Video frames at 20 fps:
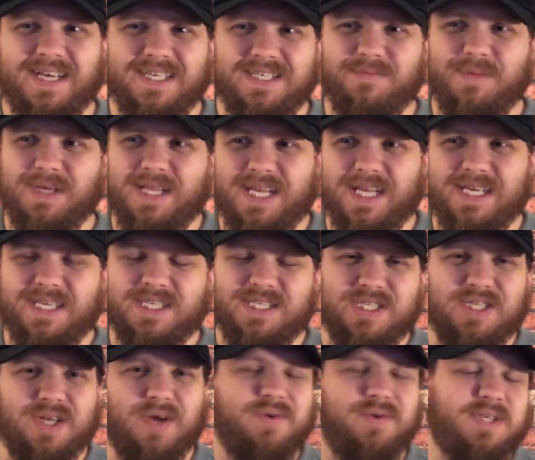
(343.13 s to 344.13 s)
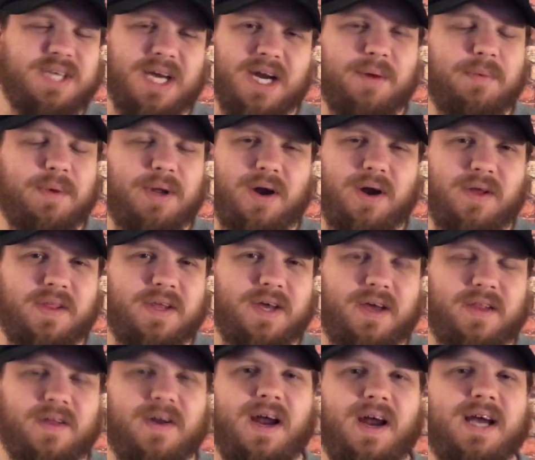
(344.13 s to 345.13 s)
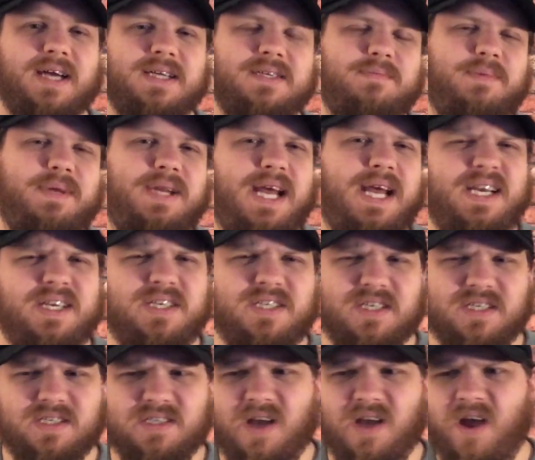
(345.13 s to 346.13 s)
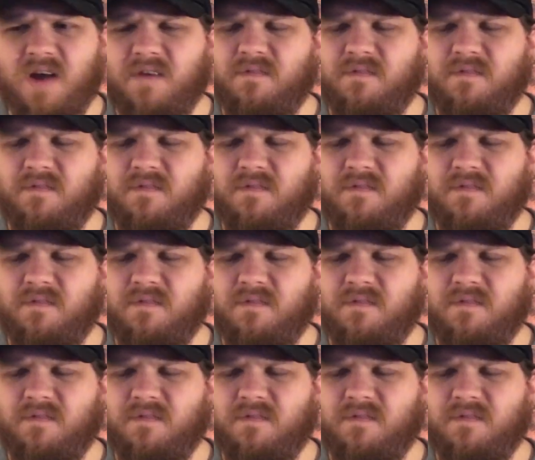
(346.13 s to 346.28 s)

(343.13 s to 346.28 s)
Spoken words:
I just mean they did so terrible at all the other explanations